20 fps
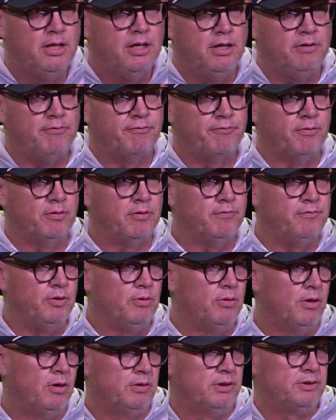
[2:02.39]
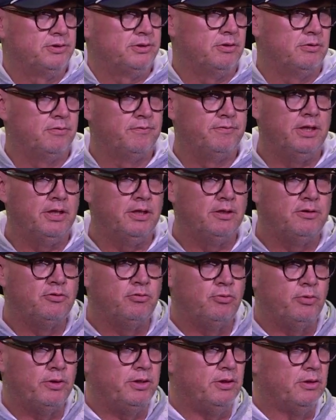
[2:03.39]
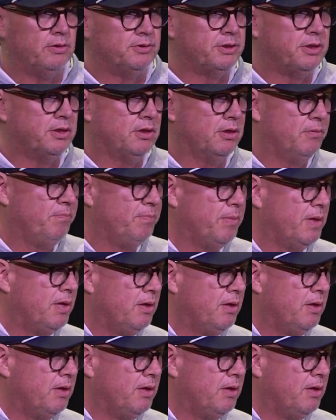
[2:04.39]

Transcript: in front of you all instead of dead 20 years ago.